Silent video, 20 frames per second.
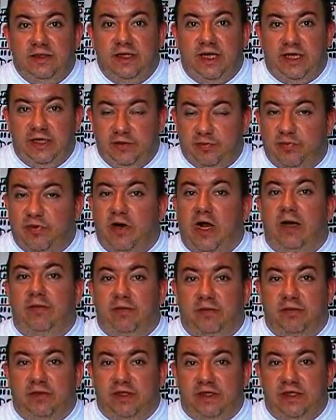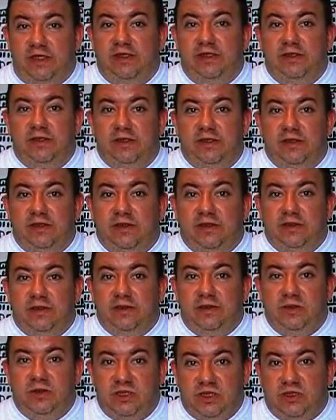And you probably
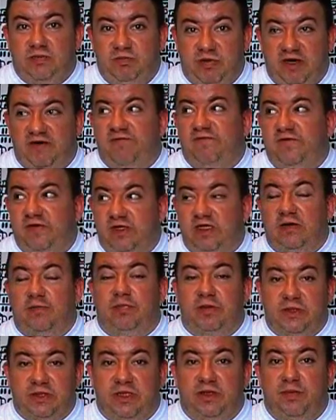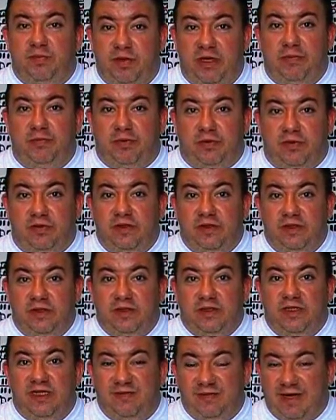just beat 50% of people
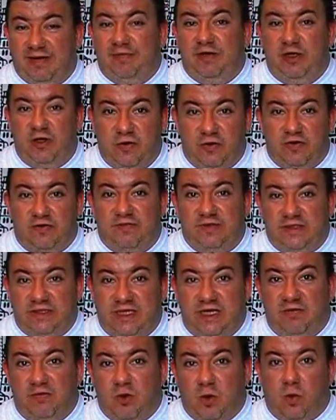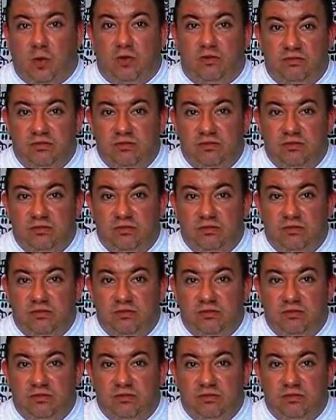that might be going over the same goal.